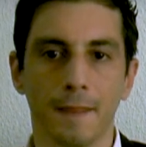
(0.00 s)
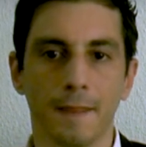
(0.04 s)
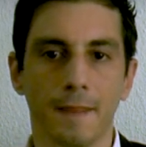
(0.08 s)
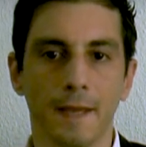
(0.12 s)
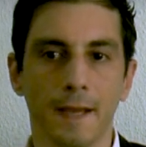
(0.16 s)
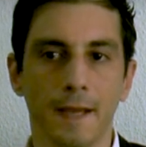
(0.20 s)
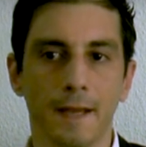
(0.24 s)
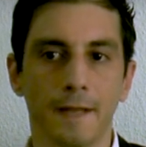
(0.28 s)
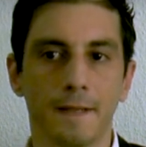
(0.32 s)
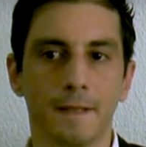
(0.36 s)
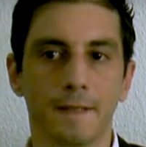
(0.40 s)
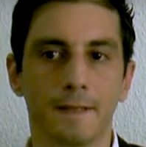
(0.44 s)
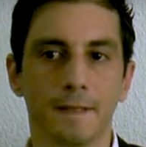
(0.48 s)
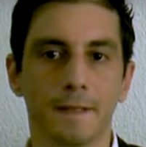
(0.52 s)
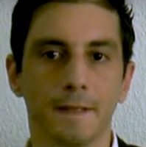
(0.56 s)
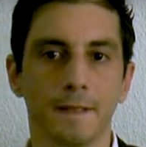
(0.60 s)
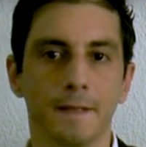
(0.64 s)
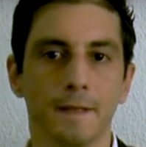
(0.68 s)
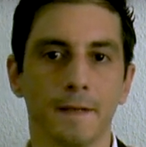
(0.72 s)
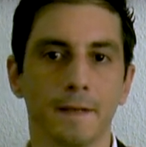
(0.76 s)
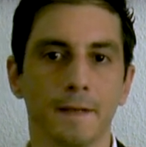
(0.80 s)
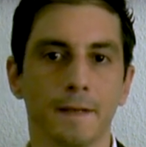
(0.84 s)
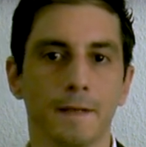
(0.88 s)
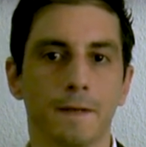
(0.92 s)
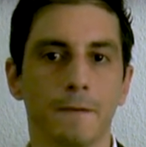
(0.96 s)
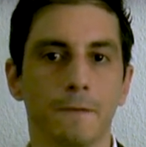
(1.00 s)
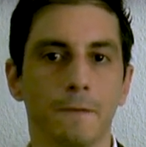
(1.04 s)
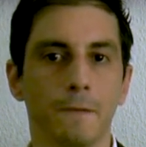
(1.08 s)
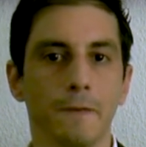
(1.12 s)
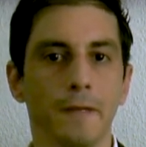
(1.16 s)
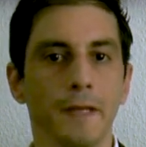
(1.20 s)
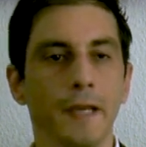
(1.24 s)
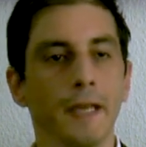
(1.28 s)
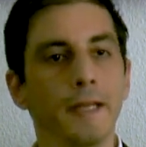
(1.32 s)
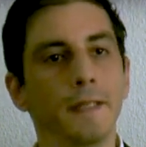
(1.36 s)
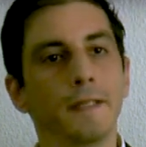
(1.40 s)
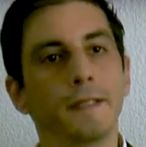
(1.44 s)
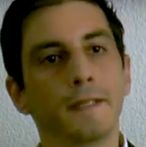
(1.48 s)
that uh,
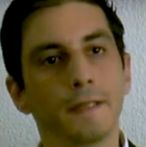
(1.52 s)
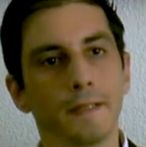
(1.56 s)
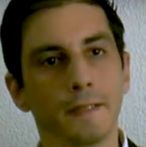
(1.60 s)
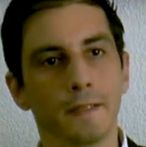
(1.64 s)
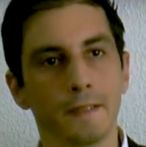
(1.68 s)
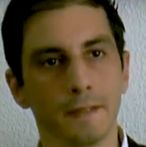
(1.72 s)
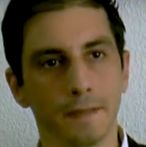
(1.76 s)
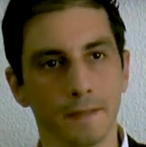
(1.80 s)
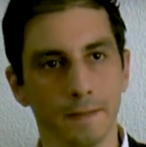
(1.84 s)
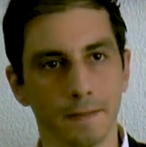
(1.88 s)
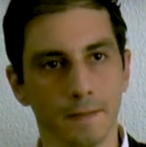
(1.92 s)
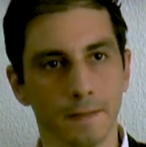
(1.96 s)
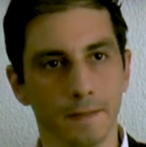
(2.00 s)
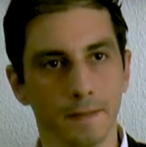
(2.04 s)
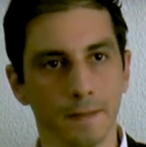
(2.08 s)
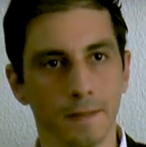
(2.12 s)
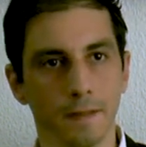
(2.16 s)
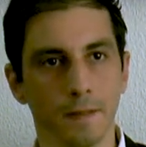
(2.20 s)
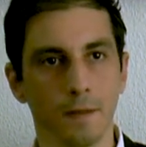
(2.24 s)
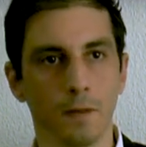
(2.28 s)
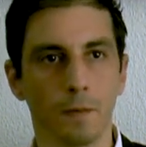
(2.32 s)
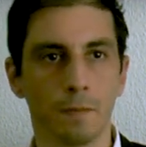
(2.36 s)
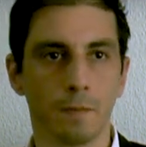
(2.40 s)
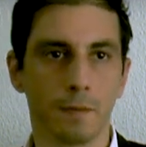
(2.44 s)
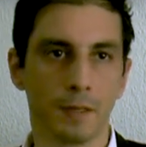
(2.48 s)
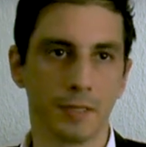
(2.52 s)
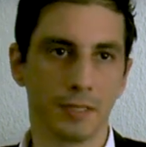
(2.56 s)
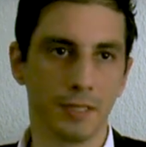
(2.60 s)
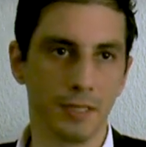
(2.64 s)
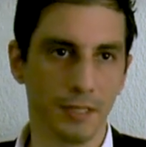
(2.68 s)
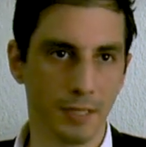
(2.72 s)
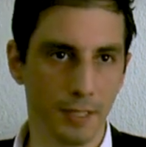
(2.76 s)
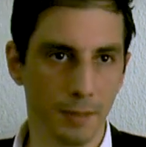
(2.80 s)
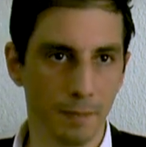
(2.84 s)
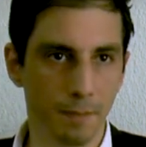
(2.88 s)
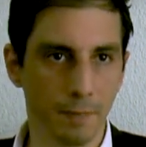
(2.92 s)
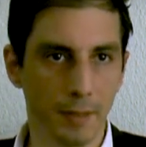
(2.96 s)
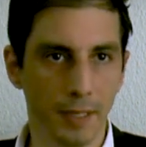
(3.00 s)
created or
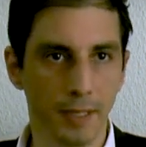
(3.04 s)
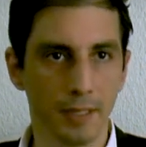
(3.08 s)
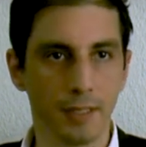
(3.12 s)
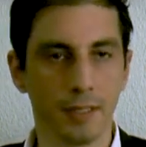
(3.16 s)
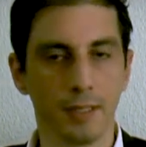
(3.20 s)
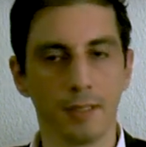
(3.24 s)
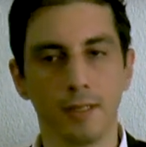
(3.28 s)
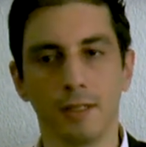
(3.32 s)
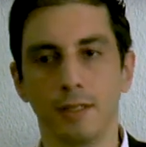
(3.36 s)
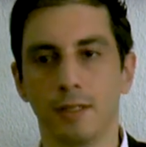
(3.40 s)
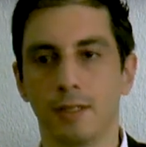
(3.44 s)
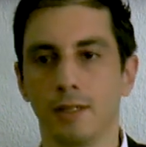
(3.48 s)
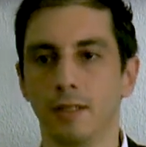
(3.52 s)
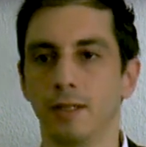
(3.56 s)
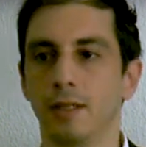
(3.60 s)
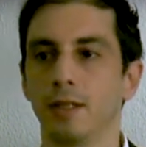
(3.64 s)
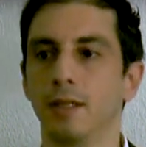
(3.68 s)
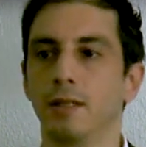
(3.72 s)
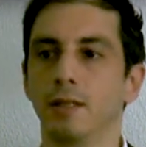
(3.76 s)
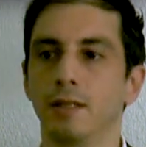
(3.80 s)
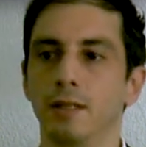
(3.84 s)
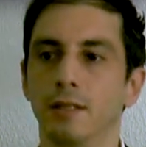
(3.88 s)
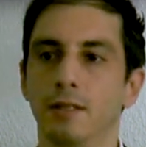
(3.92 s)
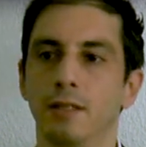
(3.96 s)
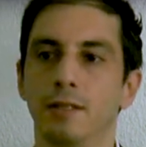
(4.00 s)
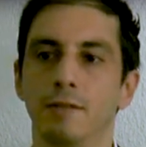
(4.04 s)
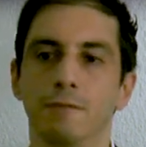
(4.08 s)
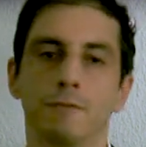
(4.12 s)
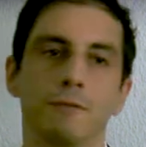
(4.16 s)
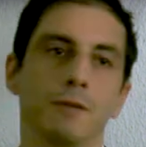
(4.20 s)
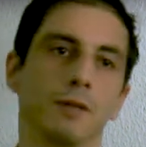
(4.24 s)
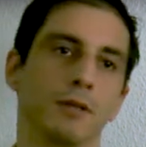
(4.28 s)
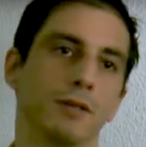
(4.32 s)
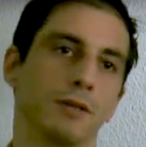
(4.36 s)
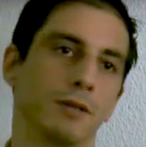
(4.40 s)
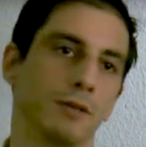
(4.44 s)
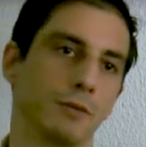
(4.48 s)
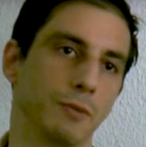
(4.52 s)
participated in
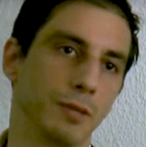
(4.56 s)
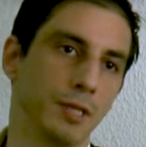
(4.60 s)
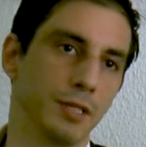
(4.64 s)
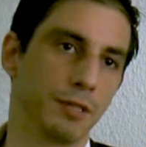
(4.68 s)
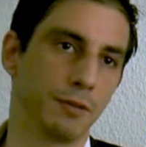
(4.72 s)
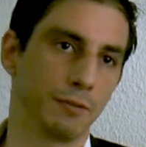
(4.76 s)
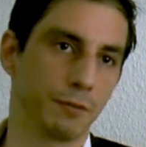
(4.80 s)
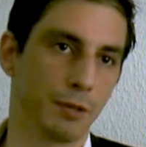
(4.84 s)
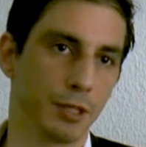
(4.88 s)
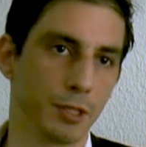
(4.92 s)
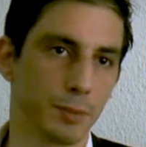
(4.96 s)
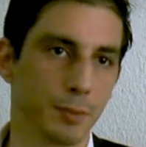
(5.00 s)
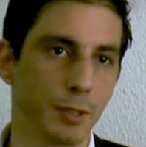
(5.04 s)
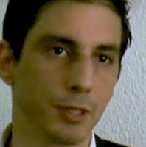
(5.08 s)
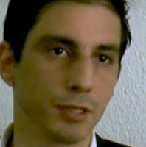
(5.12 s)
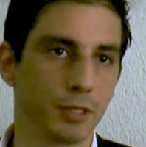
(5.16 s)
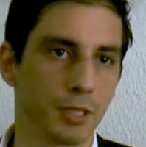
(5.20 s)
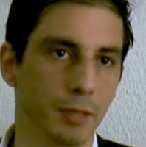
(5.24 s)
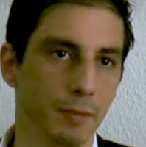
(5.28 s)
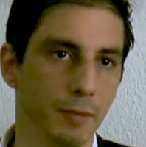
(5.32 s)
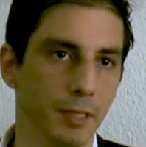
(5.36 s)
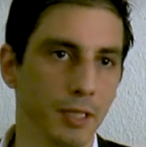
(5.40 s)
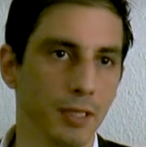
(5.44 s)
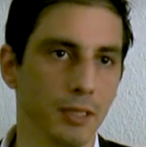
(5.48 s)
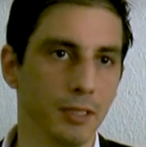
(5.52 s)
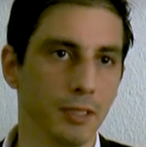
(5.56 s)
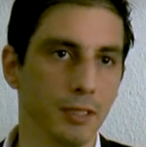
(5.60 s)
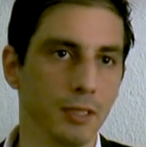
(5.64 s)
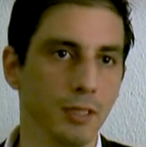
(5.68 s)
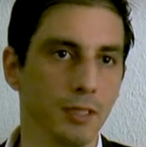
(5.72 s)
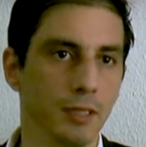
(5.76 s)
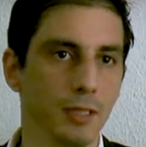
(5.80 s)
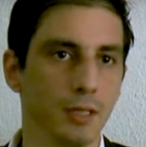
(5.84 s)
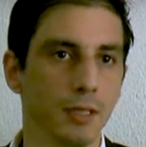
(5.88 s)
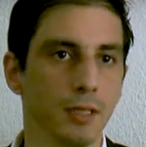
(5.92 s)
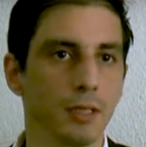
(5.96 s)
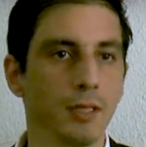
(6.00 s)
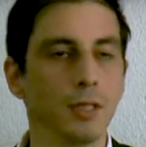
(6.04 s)
different degrees of
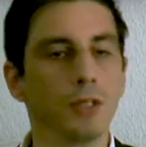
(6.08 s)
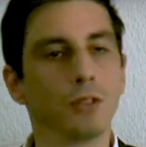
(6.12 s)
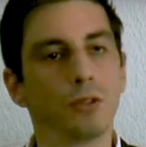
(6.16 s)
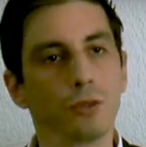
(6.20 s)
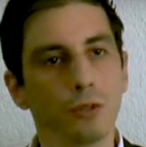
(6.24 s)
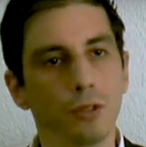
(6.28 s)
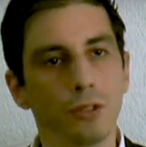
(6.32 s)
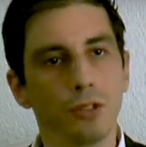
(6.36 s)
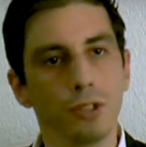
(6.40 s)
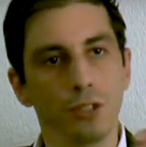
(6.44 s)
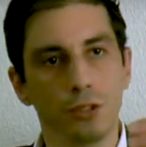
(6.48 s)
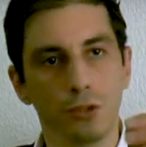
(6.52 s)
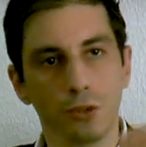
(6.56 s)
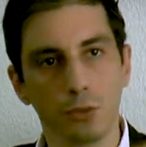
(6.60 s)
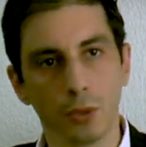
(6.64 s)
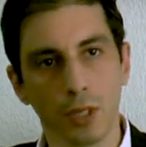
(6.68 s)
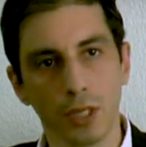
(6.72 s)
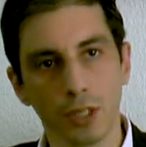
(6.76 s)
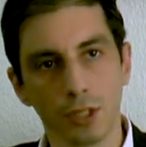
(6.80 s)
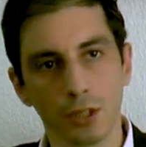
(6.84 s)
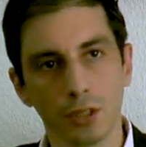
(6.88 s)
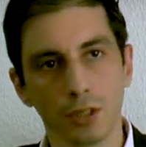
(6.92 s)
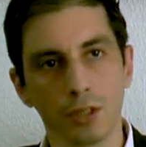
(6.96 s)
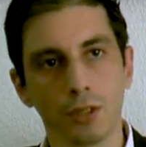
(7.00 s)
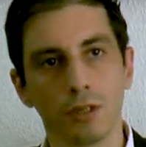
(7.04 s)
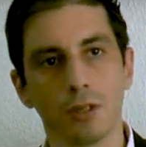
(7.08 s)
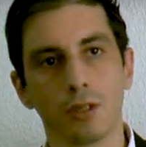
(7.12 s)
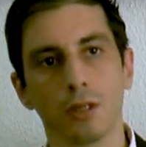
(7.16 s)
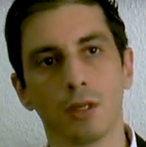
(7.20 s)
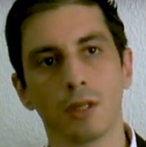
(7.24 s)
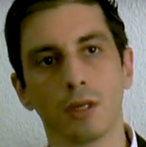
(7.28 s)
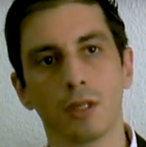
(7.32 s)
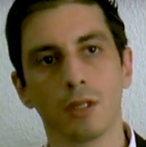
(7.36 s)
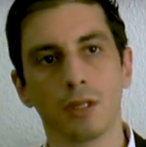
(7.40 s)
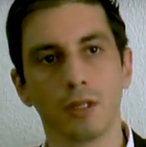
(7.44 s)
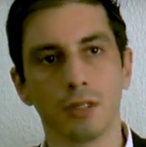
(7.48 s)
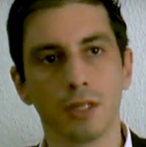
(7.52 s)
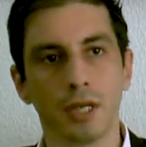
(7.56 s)
responsibility to the situation,
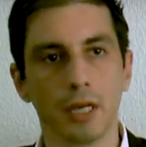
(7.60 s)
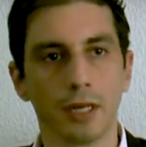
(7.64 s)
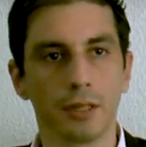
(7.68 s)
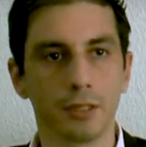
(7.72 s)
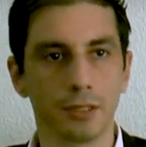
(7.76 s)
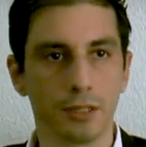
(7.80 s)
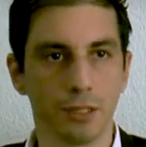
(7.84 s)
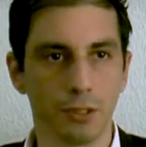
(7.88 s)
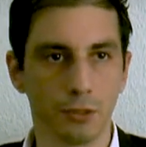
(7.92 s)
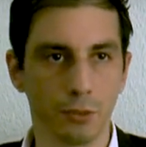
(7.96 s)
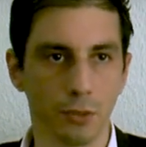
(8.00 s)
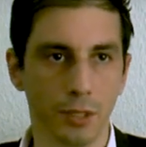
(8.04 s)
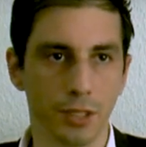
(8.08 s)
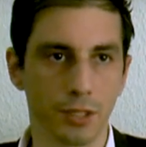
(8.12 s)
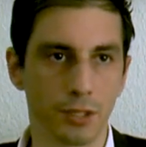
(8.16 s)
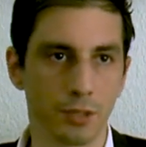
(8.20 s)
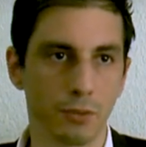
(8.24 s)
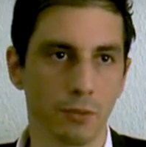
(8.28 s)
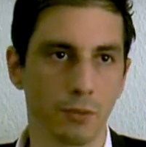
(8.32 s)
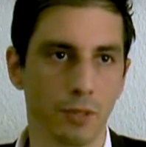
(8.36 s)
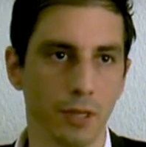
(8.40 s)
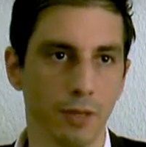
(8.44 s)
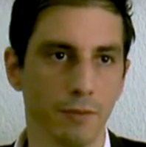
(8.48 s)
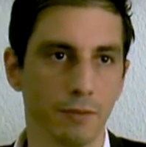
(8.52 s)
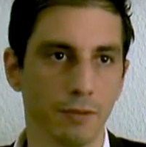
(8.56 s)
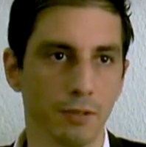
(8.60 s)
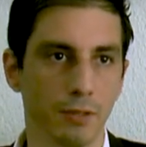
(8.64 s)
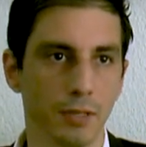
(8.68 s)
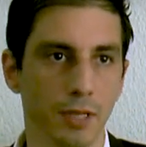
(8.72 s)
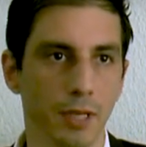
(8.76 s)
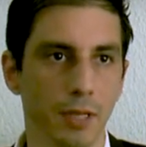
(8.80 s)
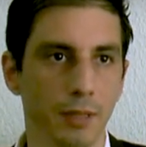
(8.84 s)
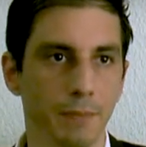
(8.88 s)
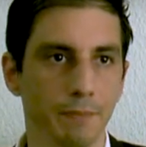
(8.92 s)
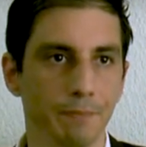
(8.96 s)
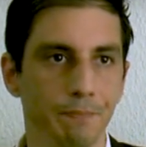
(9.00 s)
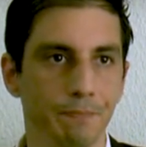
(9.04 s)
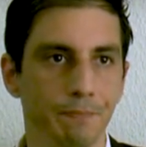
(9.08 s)
uh, the dire situation we have today.